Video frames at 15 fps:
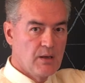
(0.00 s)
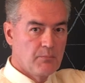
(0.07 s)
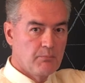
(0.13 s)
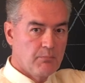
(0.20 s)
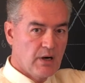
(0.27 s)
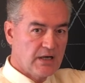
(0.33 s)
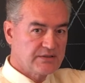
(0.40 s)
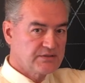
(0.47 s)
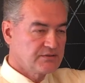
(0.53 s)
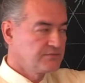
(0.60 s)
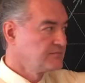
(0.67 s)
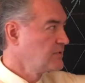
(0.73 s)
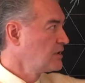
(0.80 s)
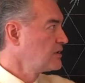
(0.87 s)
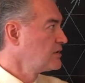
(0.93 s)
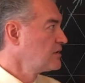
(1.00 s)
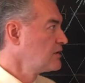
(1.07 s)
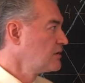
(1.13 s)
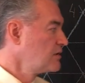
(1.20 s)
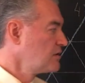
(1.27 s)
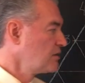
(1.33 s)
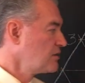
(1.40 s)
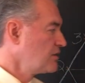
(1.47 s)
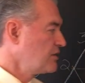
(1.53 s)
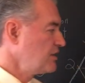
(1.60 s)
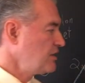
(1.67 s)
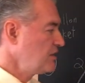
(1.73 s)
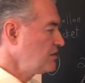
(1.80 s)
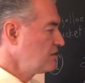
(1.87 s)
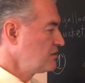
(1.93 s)
But
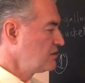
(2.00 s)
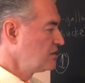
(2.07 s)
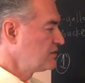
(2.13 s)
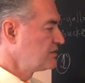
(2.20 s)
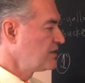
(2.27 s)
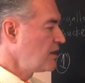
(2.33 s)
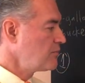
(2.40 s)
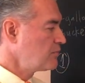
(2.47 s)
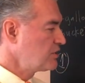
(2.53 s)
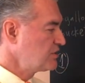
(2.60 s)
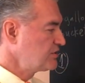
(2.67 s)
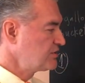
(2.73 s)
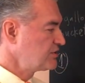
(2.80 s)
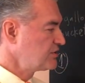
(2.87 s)
the numbers,